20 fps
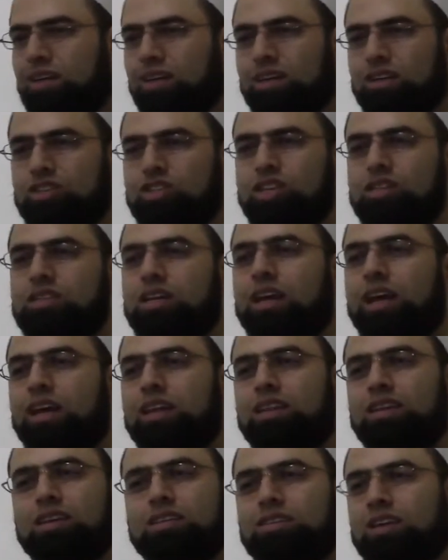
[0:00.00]
She's an
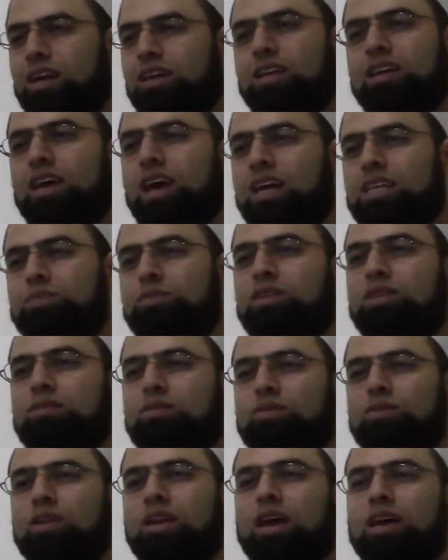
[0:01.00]
atheist, and he has been
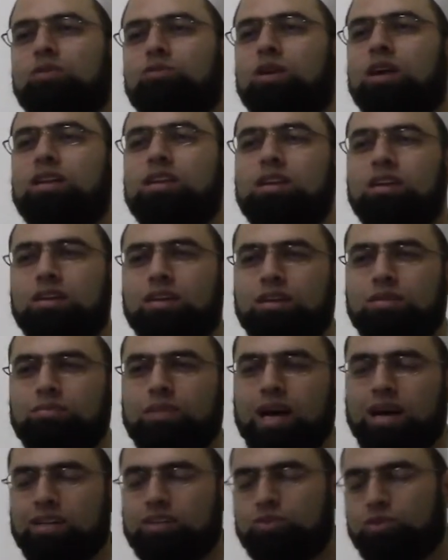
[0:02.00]
like 1 year
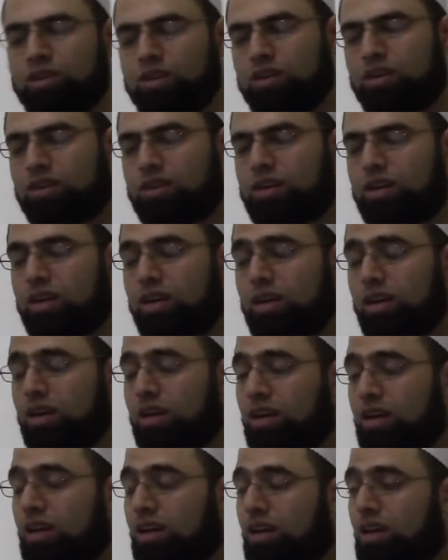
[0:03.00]
married with her.
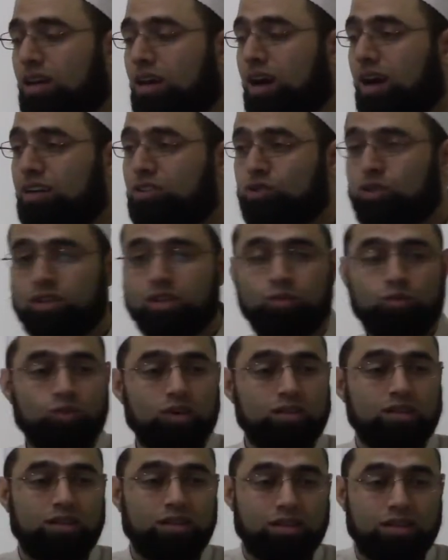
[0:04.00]
I told him,
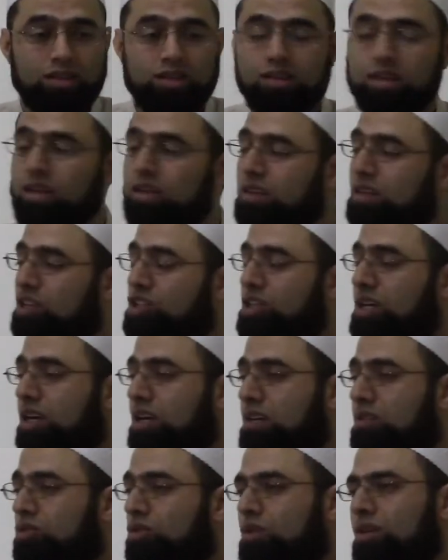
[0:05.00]
what, did not the
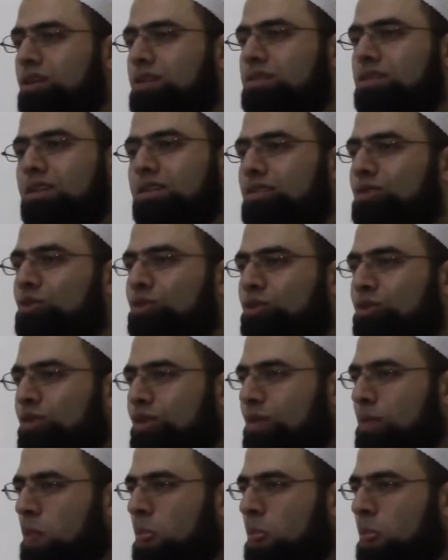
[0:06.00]
Shaykh know? He said no.